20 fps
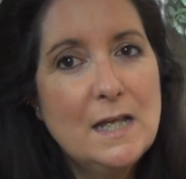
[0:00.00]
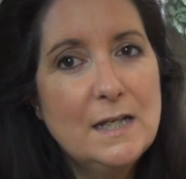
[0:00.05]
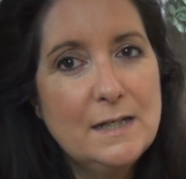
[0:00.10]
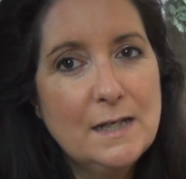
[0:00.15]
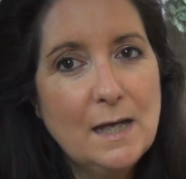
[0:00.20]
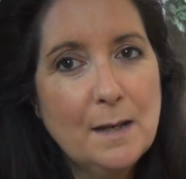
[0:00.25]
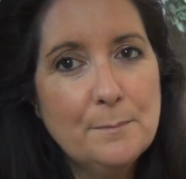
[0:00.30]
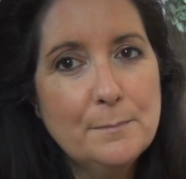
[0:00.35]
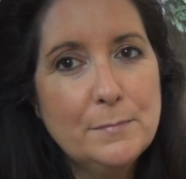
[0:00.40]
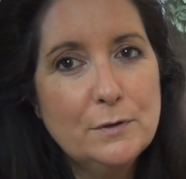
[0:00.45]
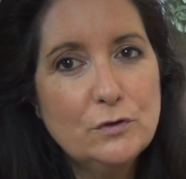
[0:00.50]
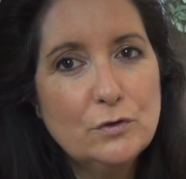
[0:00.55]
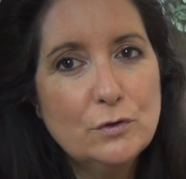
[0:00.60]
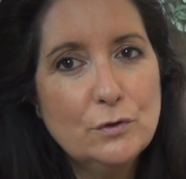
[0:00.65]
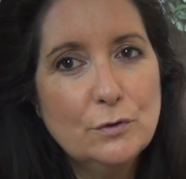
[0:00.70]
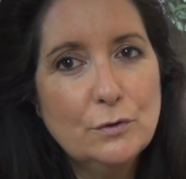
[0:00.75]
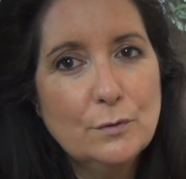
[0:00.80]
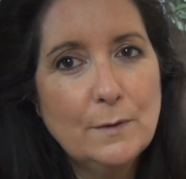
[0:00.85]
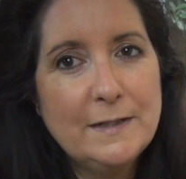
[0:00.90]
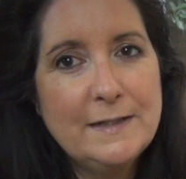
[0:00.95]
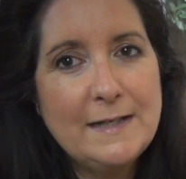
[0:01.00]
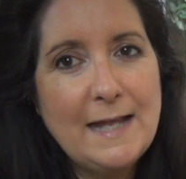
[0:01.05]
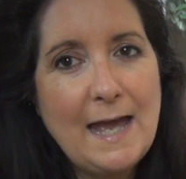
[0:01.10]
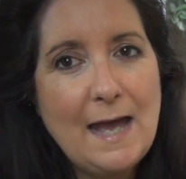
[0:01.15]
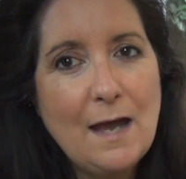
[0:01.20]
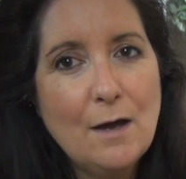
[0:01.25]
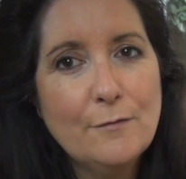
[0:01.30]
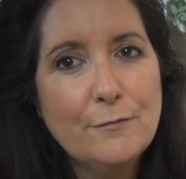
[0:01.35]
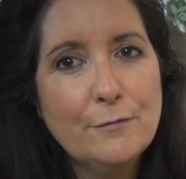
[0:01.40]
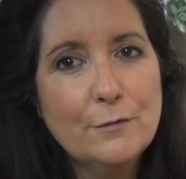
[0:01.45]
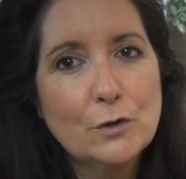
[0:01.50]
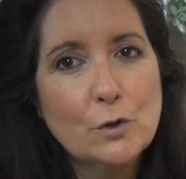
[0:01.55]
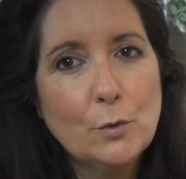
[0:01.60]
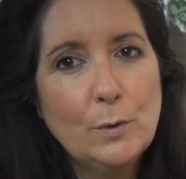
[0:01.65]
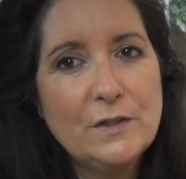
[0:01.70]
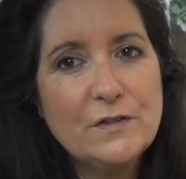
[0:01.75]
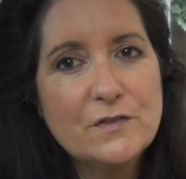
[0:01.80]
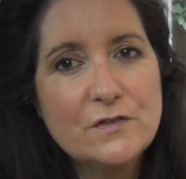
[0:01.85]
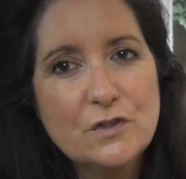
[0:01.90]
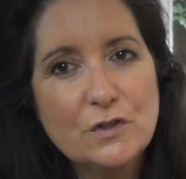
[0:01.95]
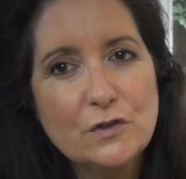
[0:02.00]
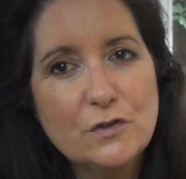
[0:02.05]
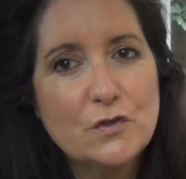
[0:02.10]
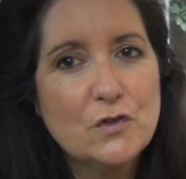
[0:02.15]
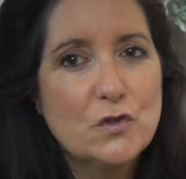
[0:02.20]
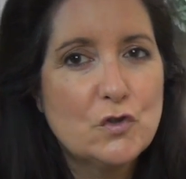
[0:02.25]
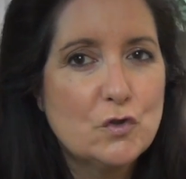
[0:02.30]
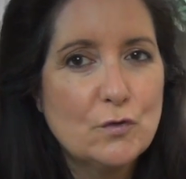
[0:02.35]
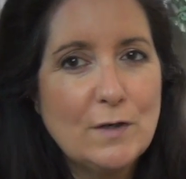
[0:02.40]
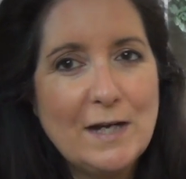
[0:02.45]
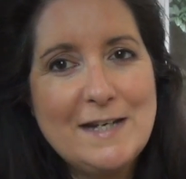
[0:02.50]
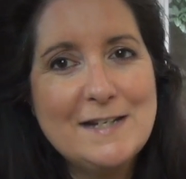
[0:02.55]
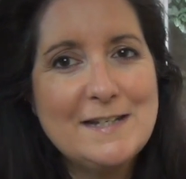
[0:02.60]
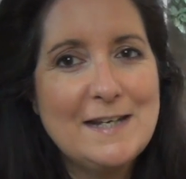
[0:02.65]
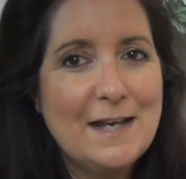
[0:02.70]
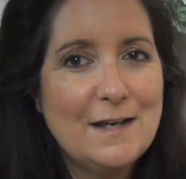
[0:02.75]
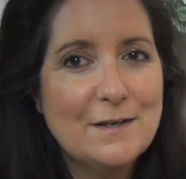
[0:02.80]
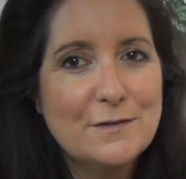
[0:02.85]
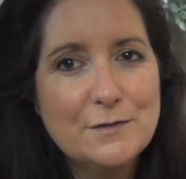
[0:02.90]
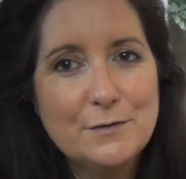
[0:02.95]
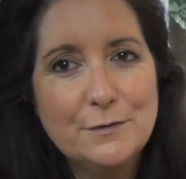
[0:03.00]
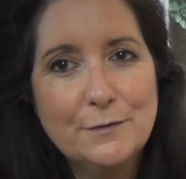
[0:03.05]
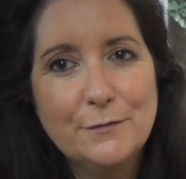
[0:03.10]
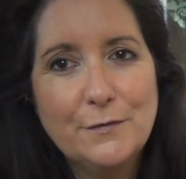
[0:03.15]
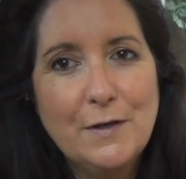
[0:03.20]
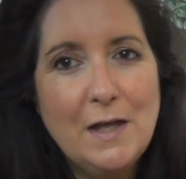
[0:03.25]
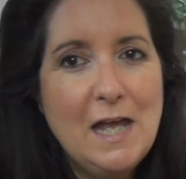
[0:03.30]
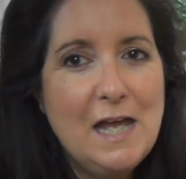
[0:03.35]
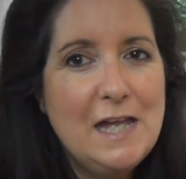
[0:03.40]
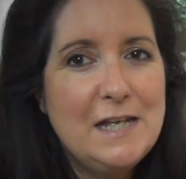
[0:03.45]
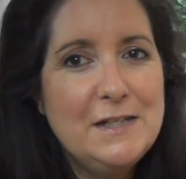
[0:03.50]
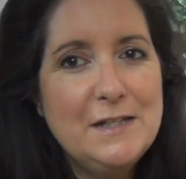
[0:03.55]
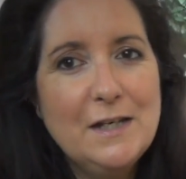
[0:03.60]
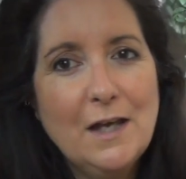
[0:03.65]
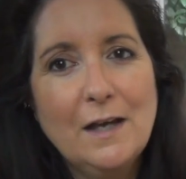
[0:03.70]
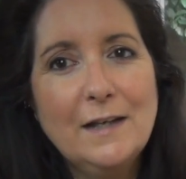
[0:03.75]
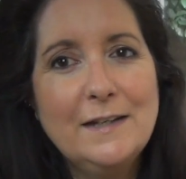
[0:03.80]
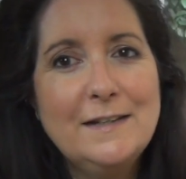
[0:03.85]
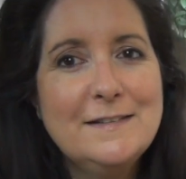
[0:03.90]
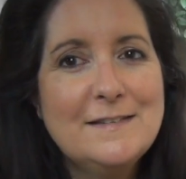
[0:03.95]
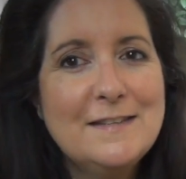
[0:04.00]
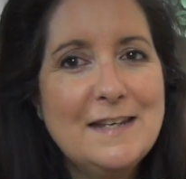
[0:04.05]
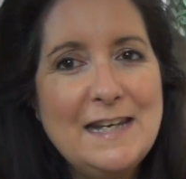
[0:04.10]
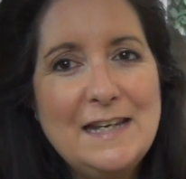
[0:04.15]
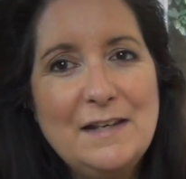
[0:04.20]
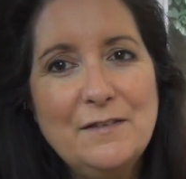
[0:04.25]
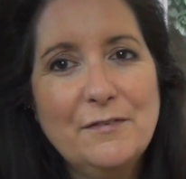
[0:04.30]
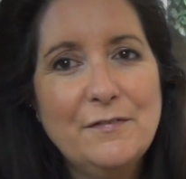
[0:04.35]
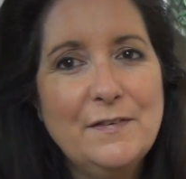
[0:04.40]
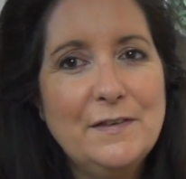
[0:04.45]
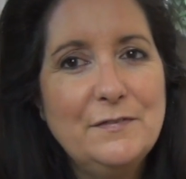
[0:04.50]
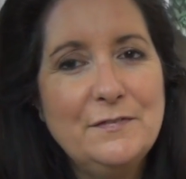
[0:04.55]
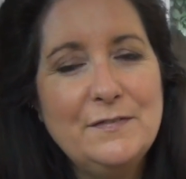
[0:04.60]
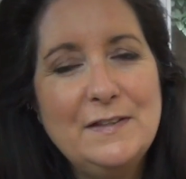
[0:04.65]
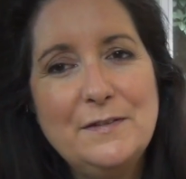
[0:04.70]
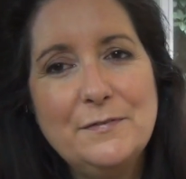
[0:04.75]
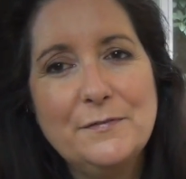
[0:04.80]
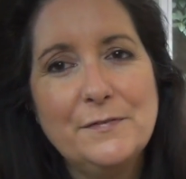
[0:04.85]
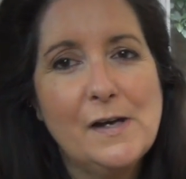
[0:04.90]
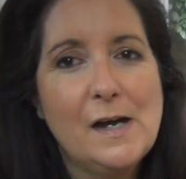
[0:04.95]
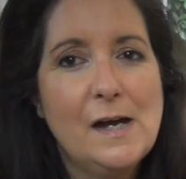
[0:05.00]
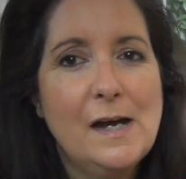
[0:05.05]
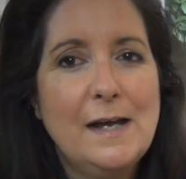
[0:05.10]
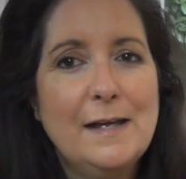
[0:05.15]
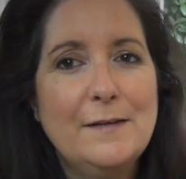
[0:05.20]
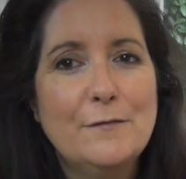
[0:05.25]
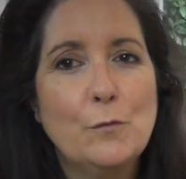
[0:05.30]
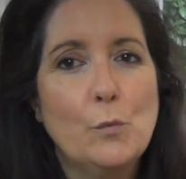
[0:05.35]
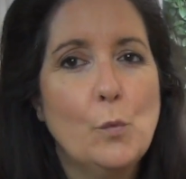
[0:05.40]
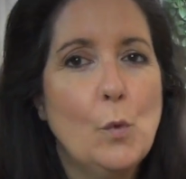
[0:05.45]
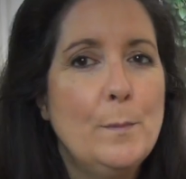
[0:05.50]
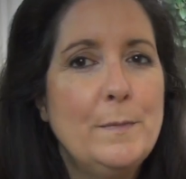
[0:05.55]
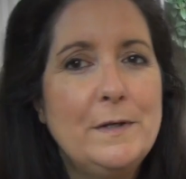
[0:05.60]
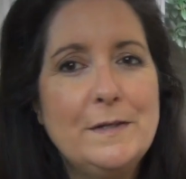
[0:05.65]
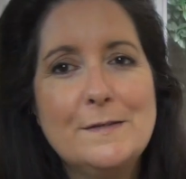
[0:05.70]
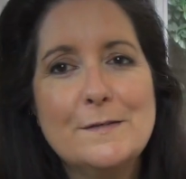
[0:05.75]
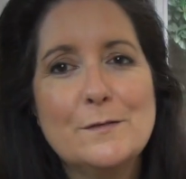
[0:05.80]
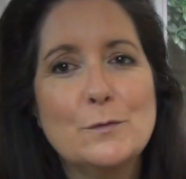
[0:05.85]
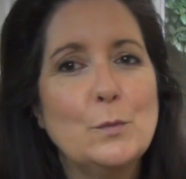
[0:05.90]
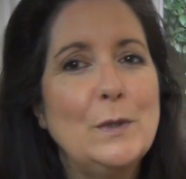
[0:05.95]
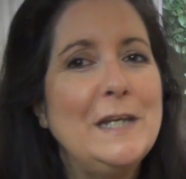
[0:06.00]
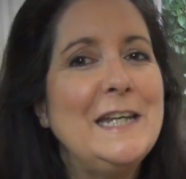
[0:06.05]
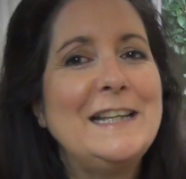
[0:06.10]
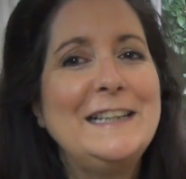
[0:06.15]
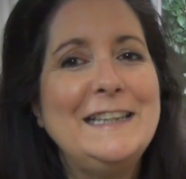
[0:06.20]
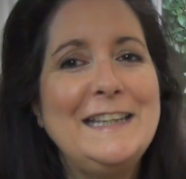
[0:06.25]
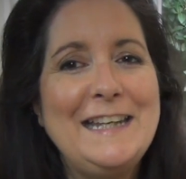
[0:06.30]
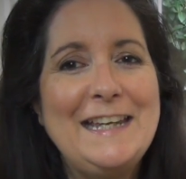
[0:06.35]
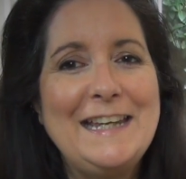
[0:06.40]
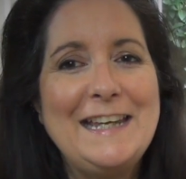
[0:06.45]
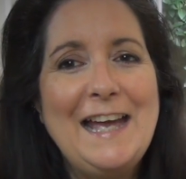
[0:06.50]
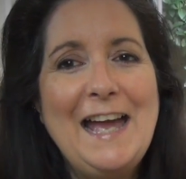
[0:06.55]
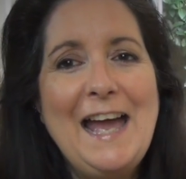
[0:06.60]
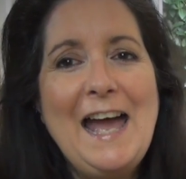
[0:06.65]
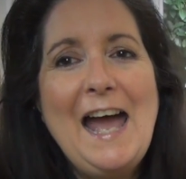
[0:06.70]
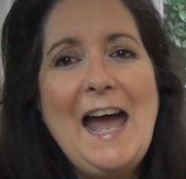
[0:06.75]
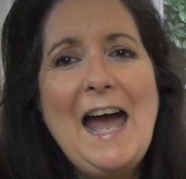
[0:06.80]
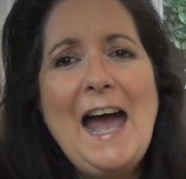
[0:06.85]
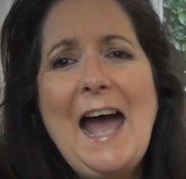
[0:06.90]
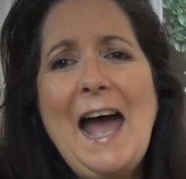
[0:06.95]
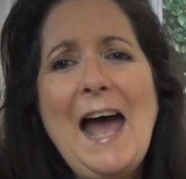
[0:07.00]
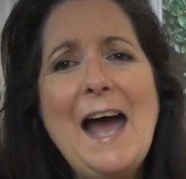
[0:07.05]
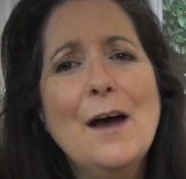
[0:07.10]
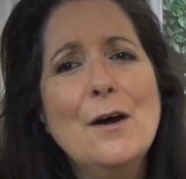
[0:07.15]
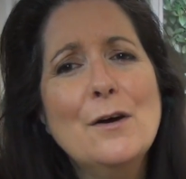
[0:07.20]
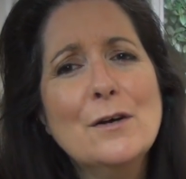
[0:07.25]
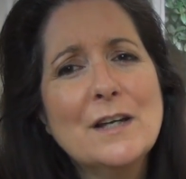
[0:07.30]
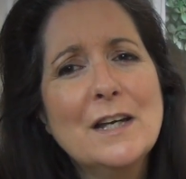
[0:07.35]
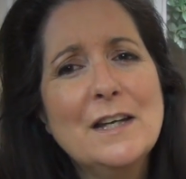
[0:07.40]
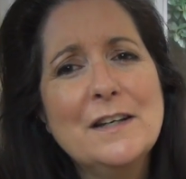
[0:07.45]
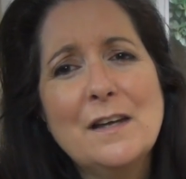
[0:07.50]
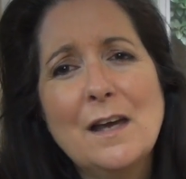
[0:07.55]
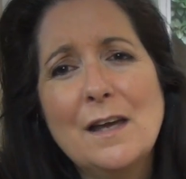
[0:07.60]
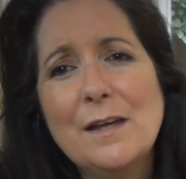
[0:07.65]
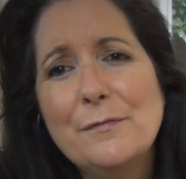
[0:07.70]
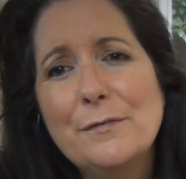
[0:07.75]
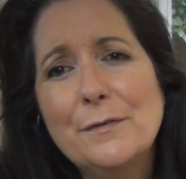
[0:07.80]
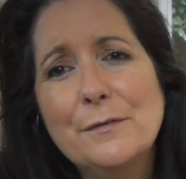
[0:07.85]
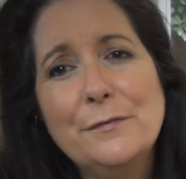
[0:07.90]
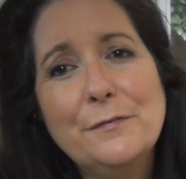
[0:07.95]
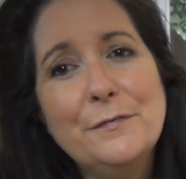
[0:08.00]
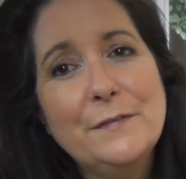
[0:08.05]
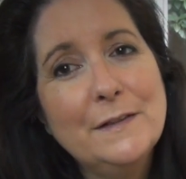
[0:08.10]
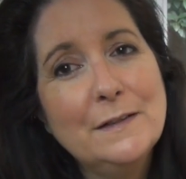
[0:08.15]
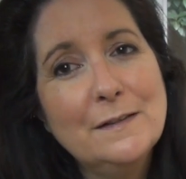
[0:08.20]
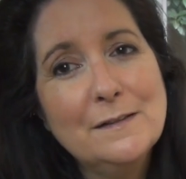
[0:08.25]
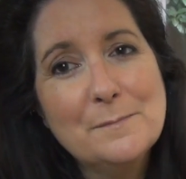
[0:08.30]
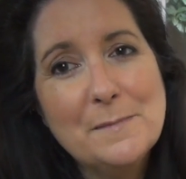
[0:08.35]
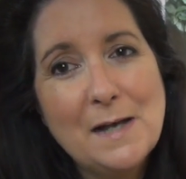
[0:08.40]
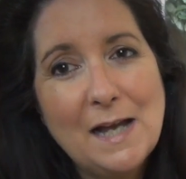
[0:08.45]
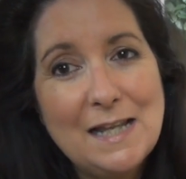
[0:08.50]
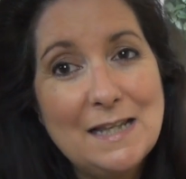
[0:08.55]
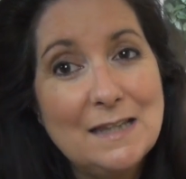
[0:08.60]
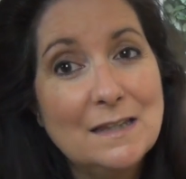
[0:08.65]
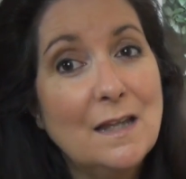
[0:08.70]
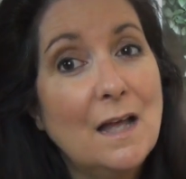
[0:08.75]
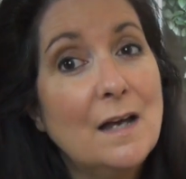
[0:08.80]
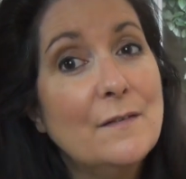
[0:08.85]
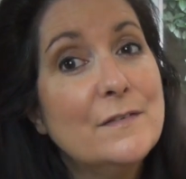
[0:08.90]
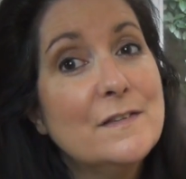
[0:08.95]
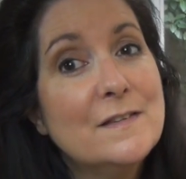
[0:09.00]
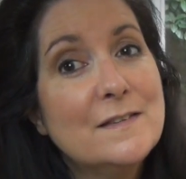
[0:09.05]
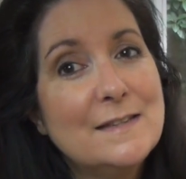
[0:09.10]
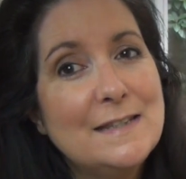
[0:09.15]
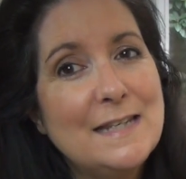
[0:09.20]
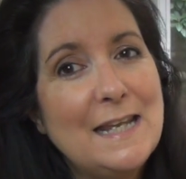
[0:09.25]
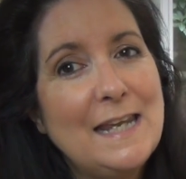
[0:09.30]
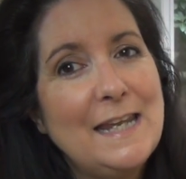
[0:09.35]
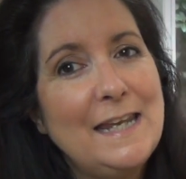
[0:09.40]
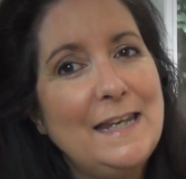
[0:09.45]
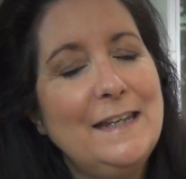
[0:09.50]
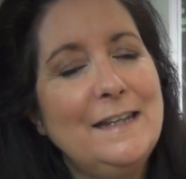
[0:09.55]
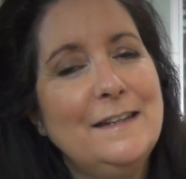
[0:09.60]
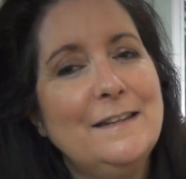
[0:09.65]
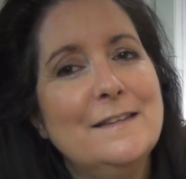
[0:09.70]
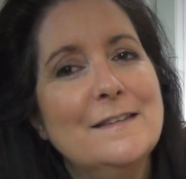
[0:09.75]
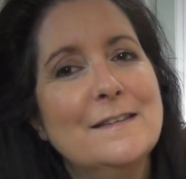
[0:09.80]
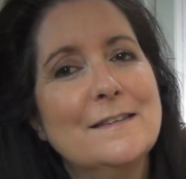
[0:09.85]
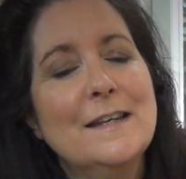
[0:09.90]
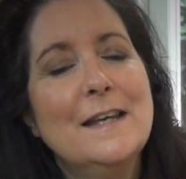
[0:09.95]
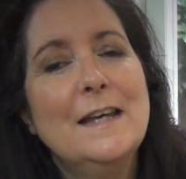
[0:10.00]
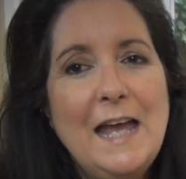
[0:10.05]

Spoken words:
Number 2, and now for a question straight out of 1955 Women's Weekly. How can I fulfill my lover's needs?